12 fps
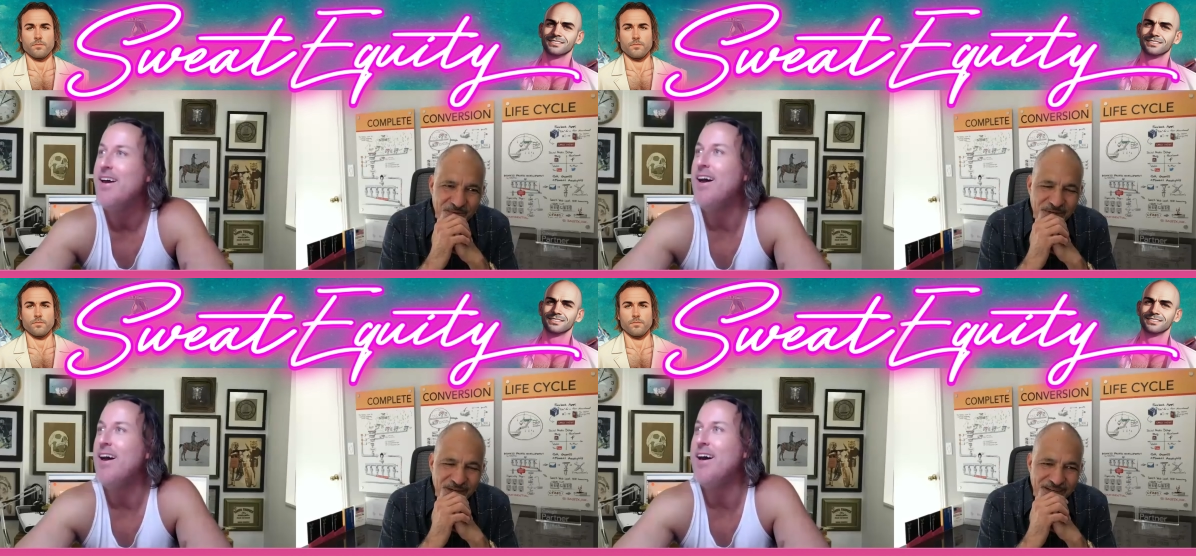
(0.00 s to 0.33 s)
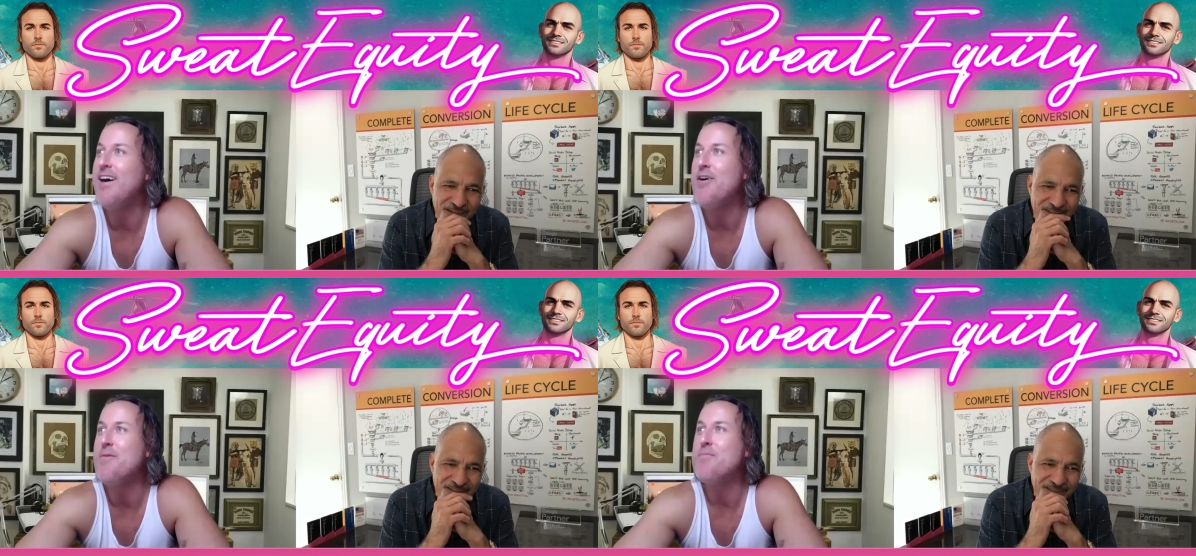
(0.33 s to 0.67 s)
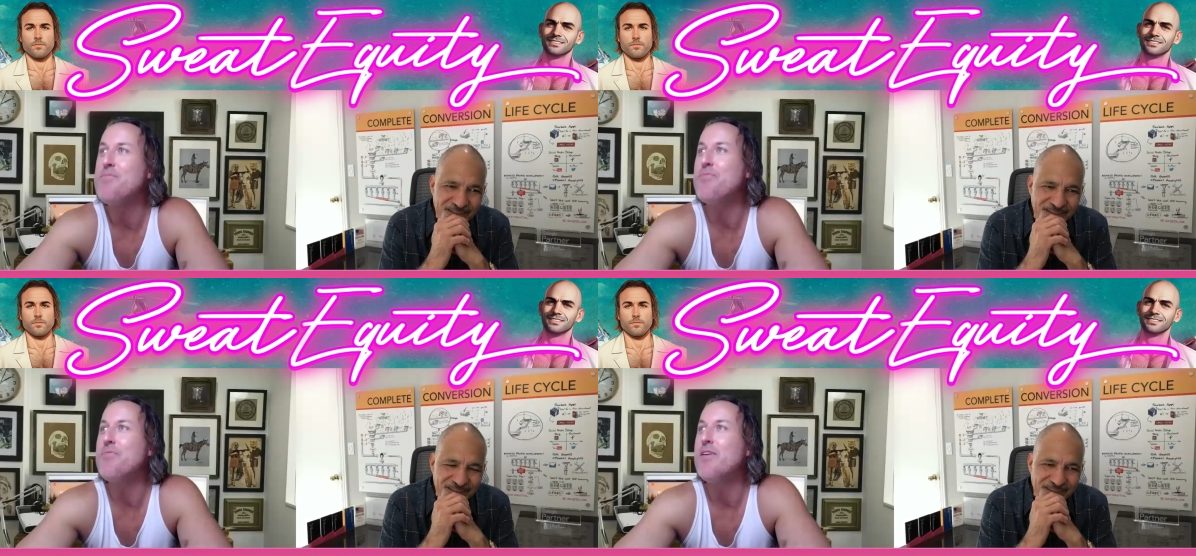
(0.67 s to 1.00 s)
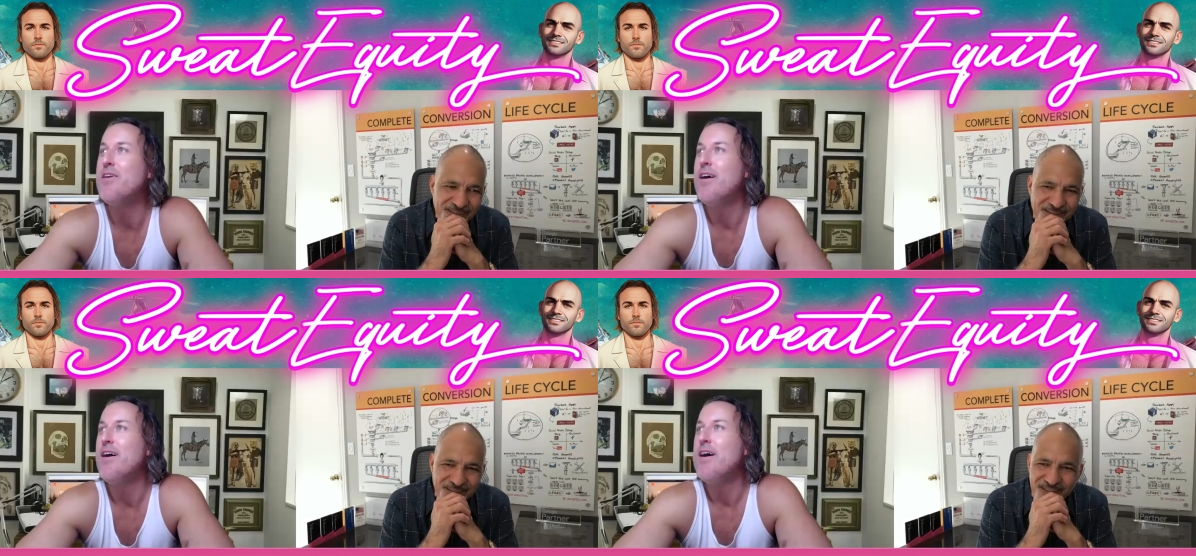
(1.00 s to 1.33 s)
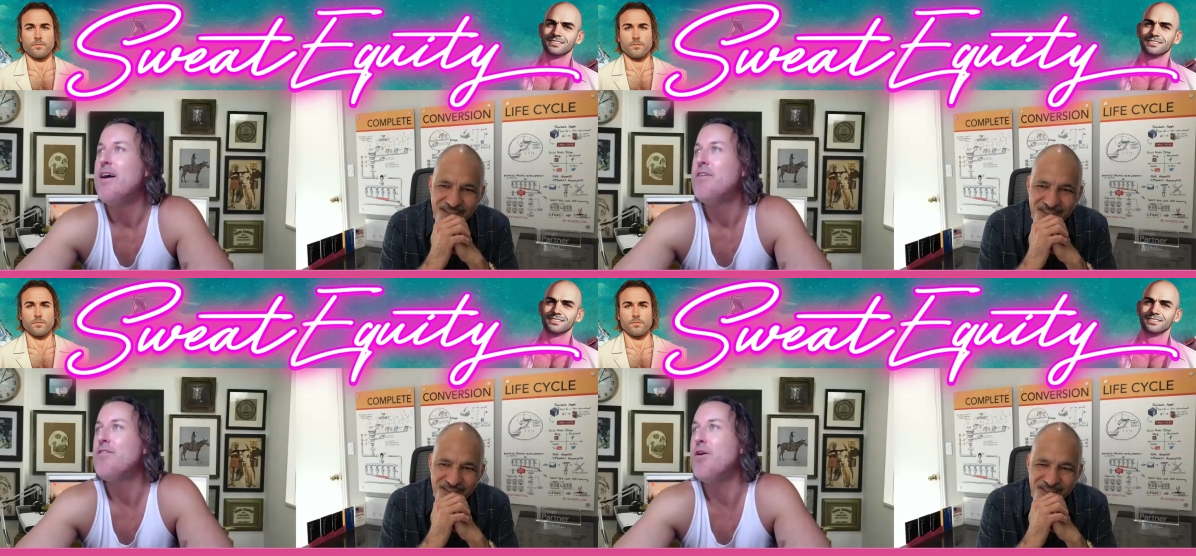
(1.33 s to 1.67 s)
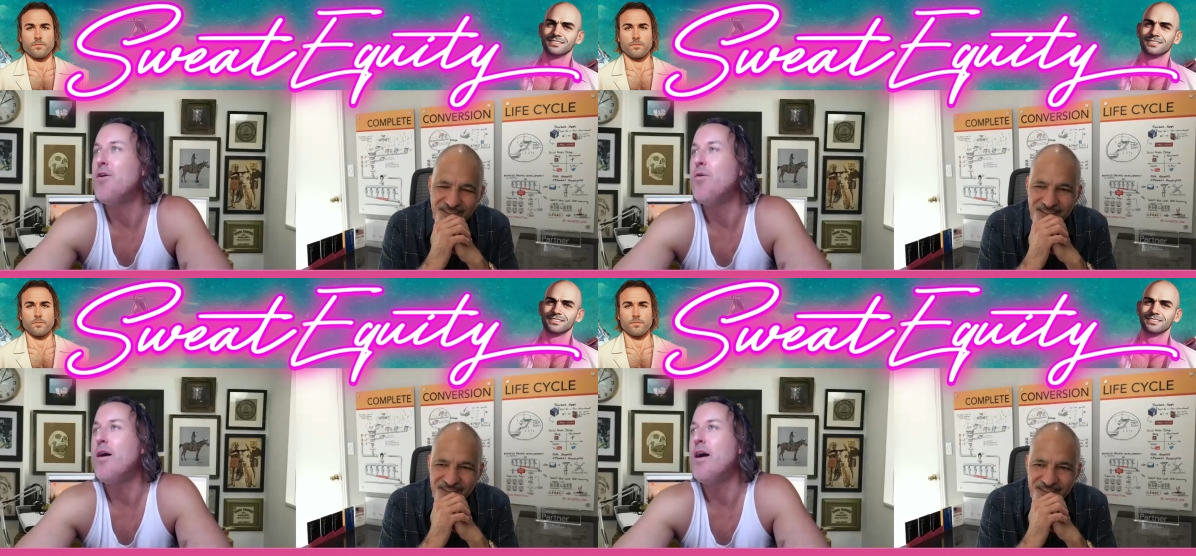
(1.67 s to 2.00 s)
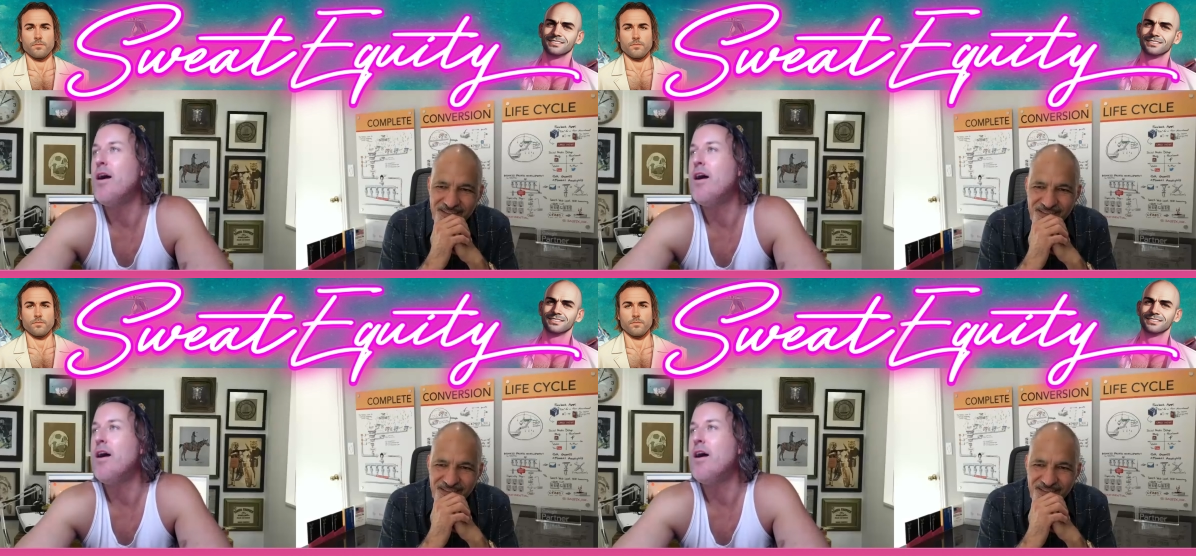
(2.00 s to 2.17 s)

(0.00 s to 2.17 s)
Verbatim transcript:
Speaker 1: right. Um, so